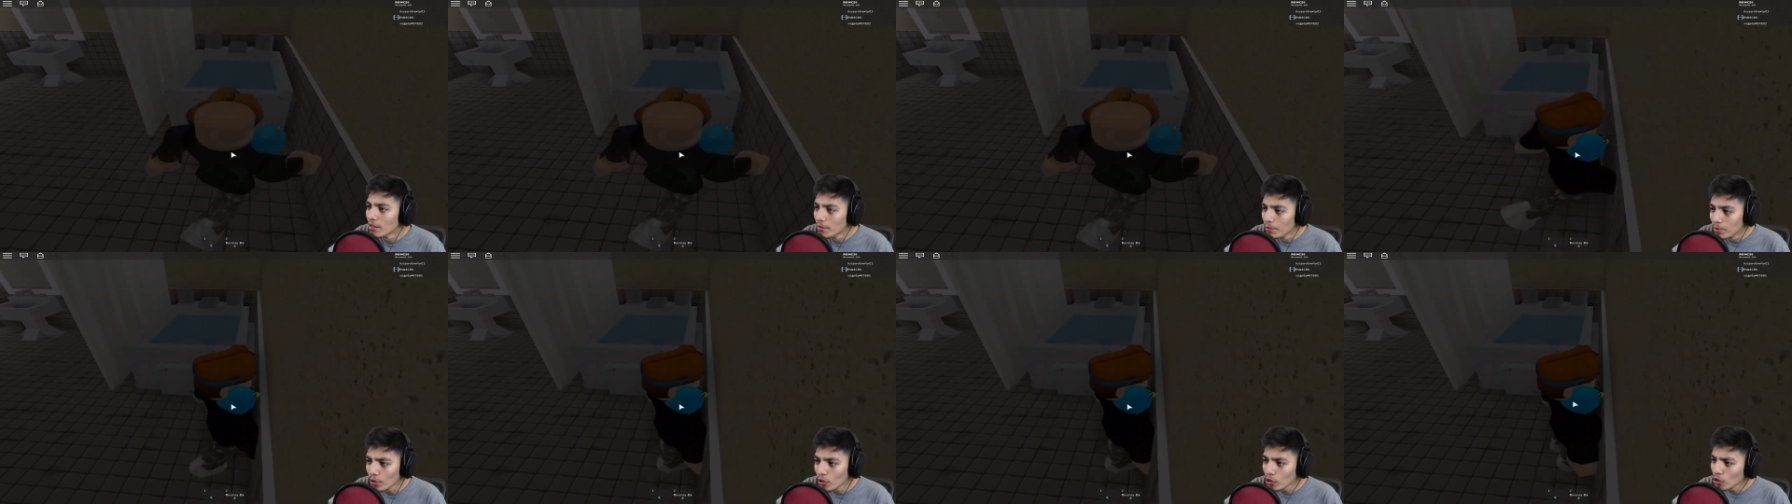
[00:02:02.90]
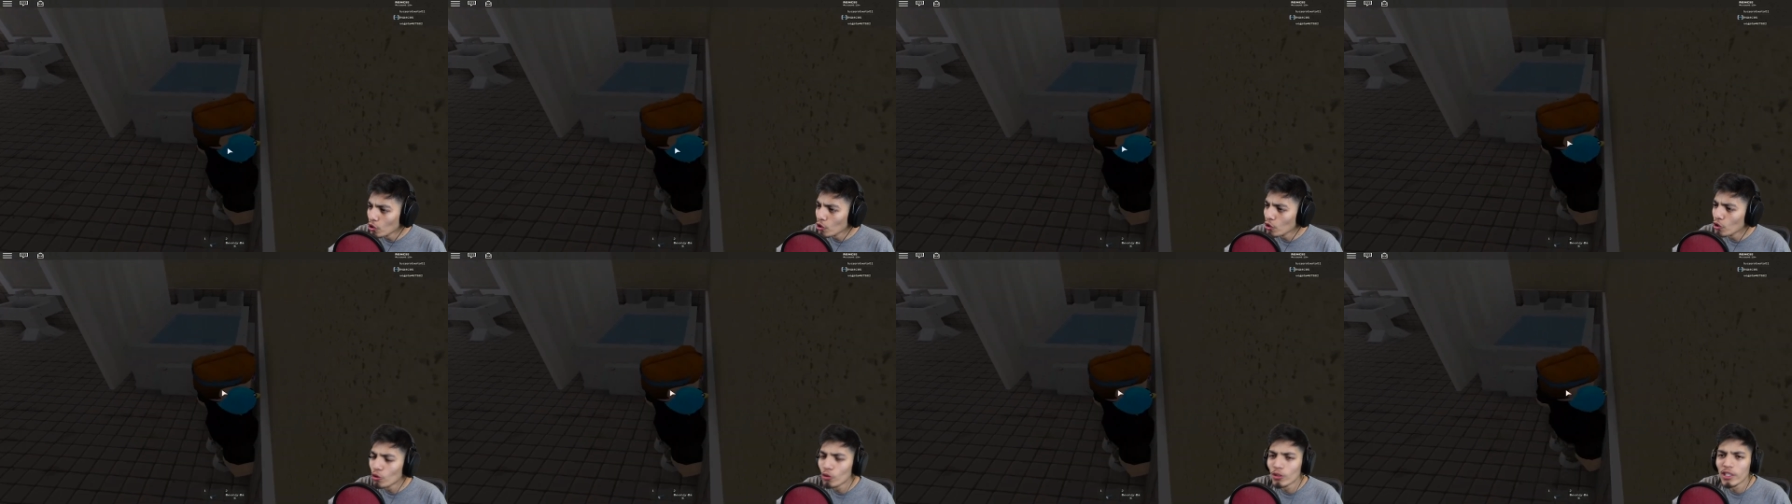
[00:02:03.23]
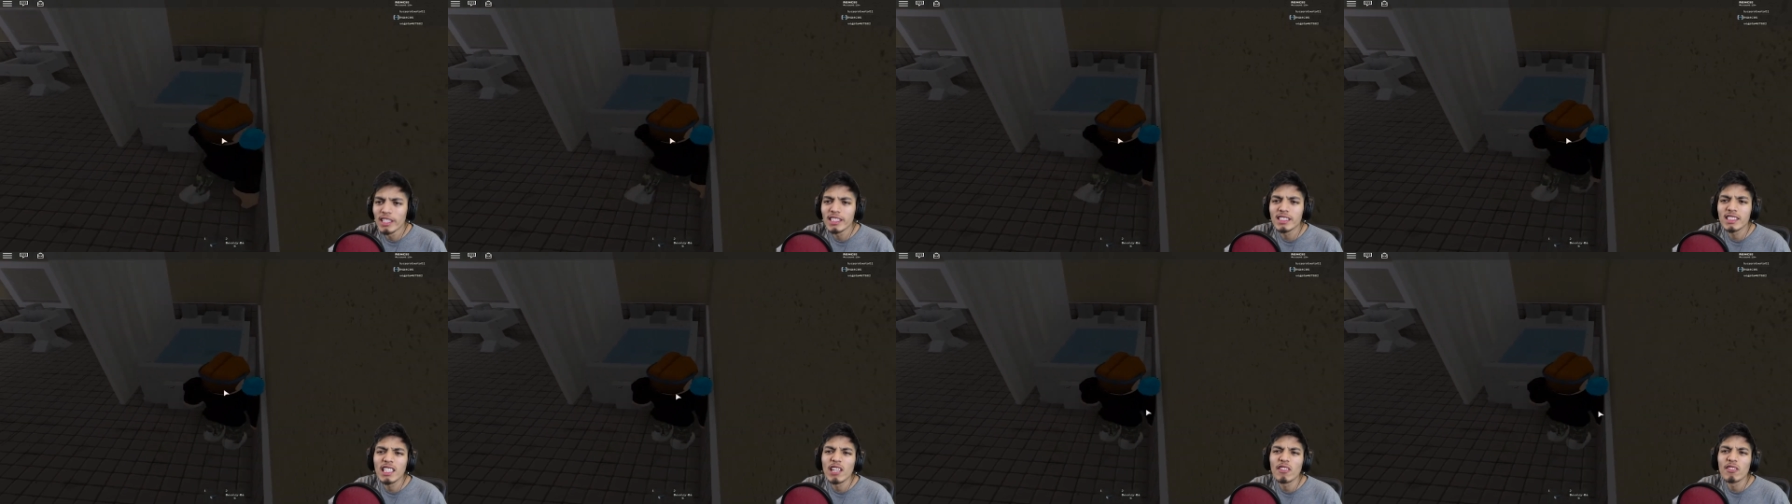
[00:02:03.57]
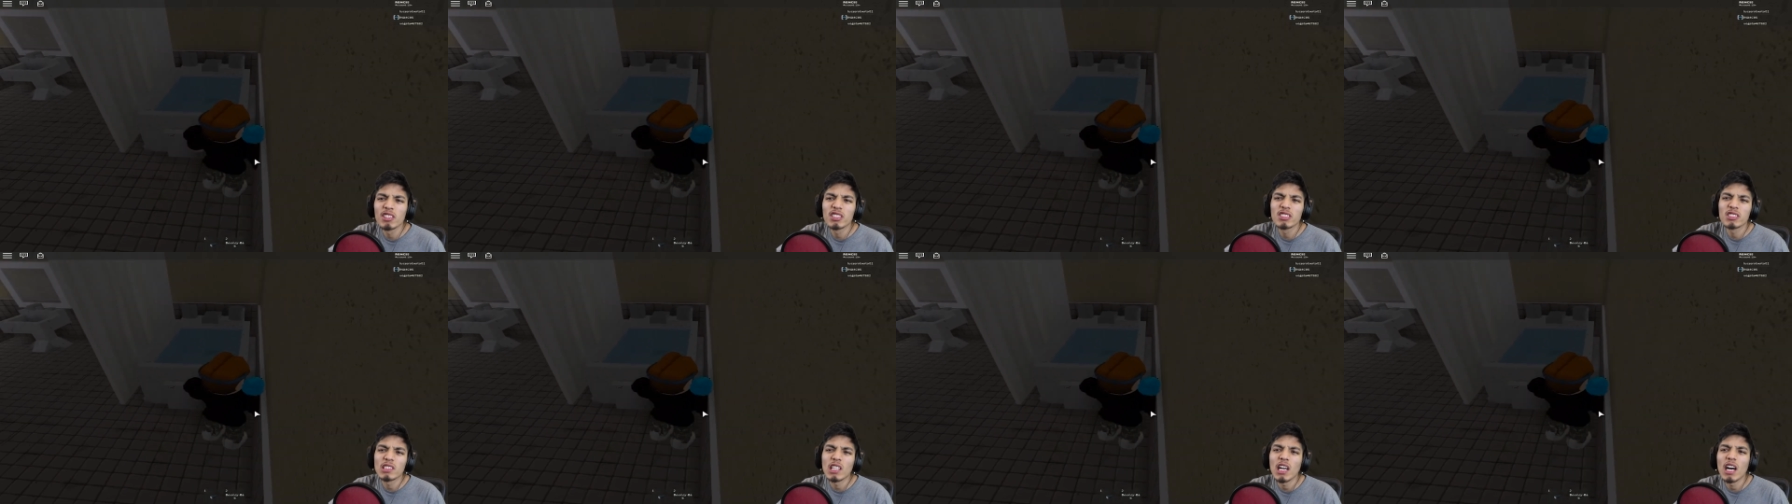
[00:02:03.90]
Boo! Let's give
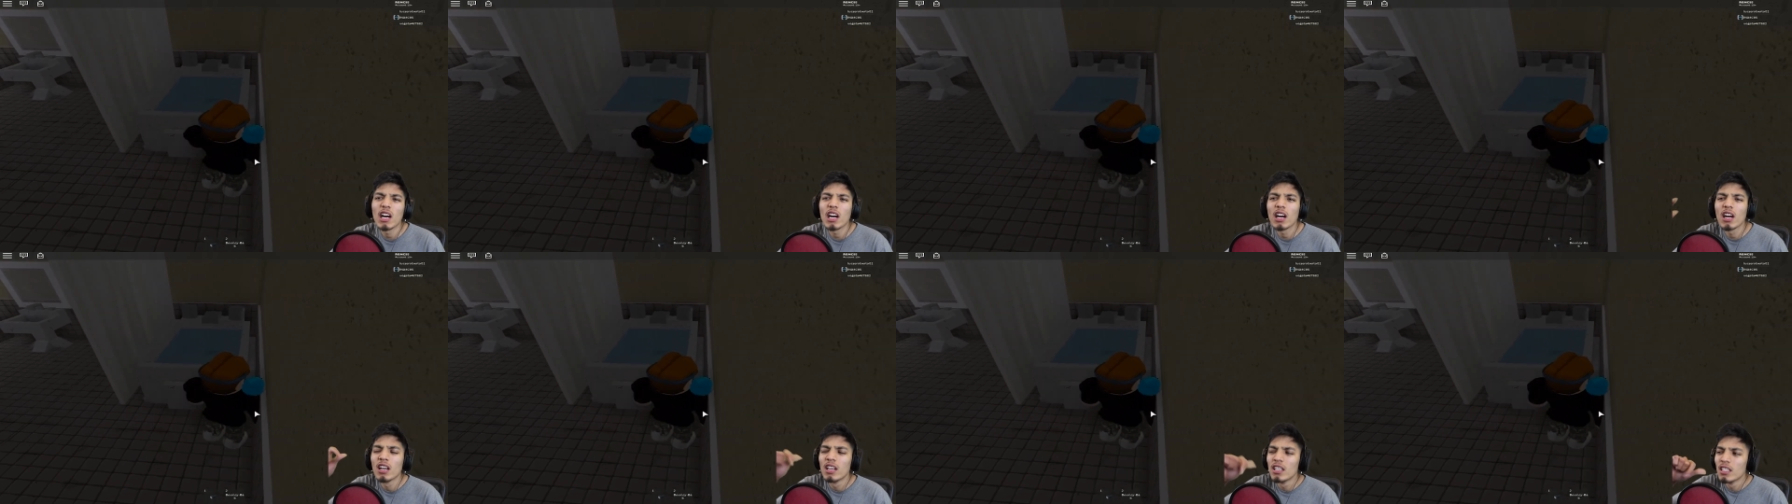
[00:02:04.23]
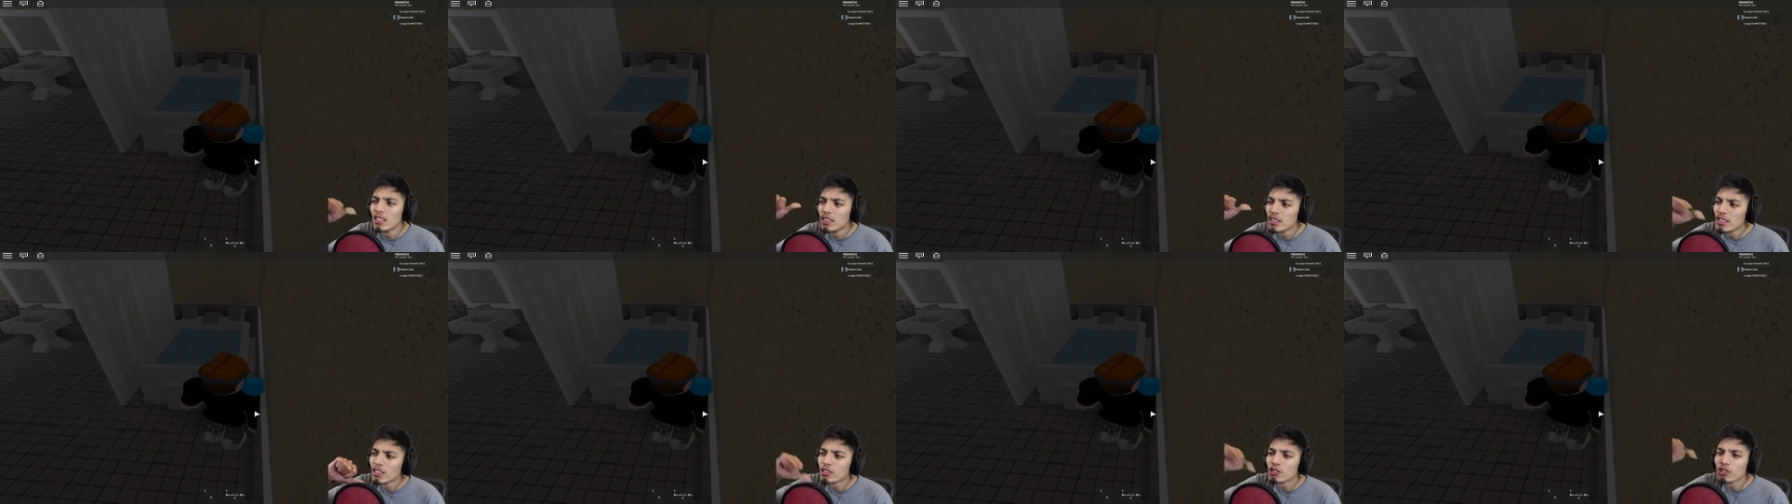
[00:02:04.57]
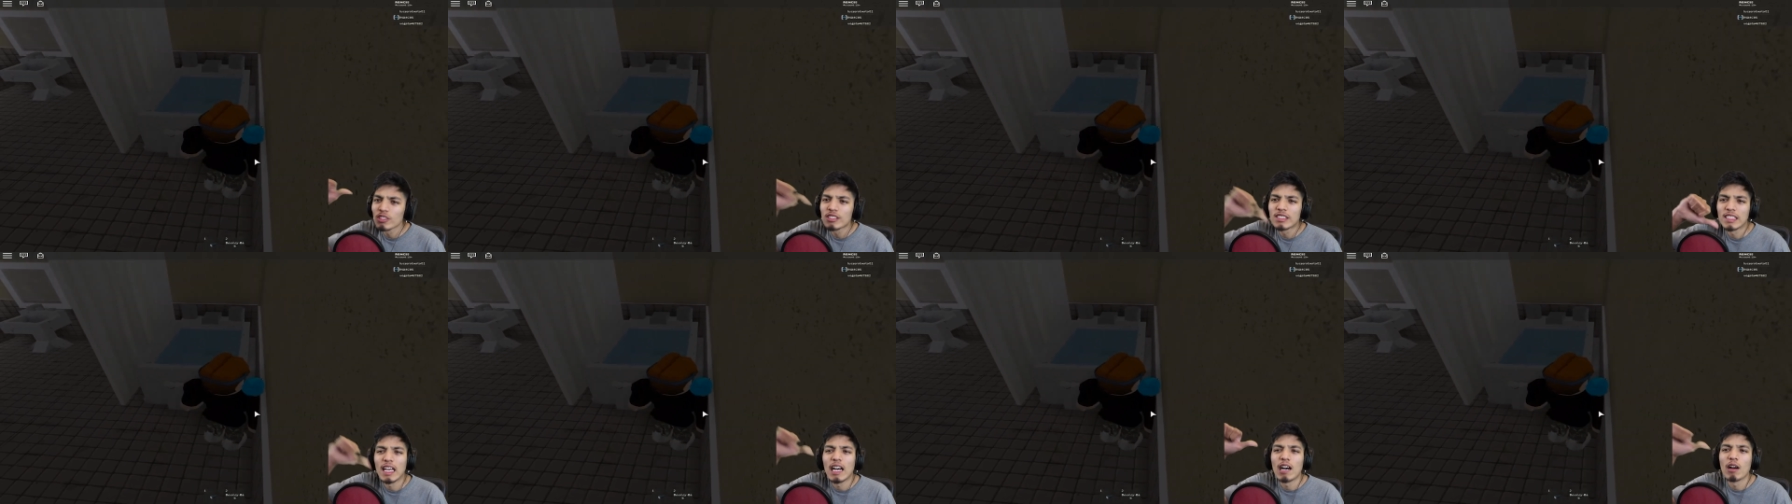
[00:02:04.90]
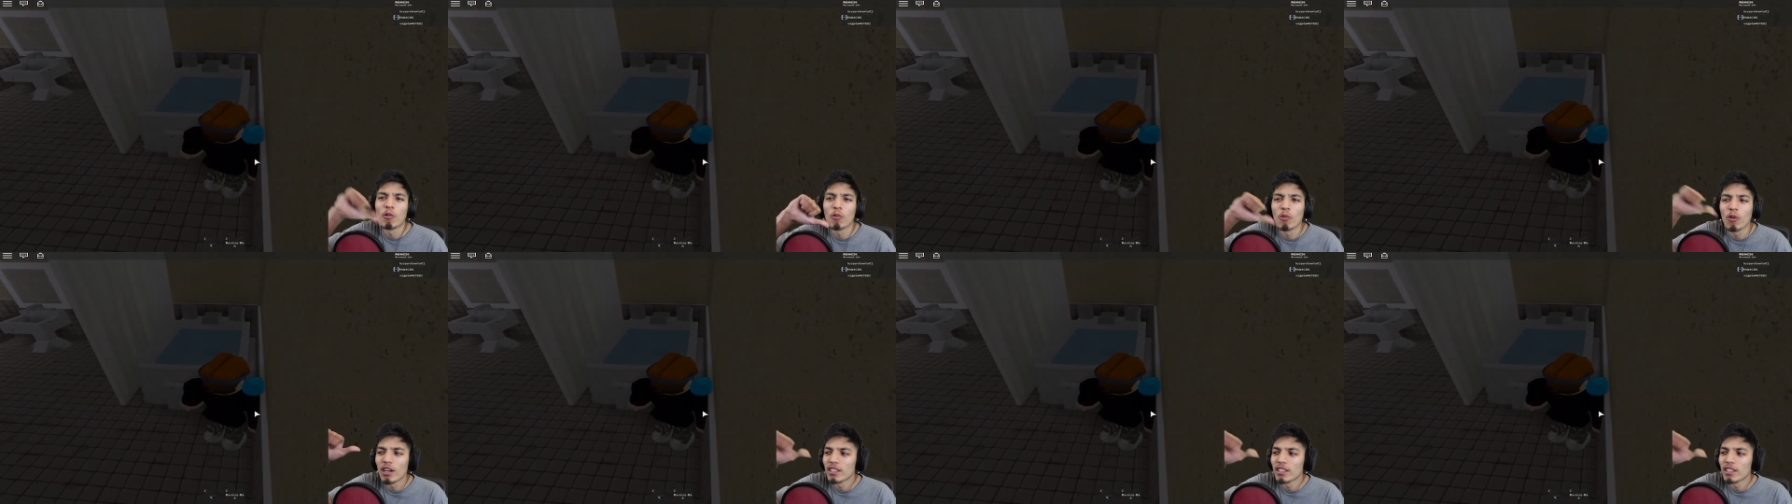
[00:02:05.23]
this star, this hotel,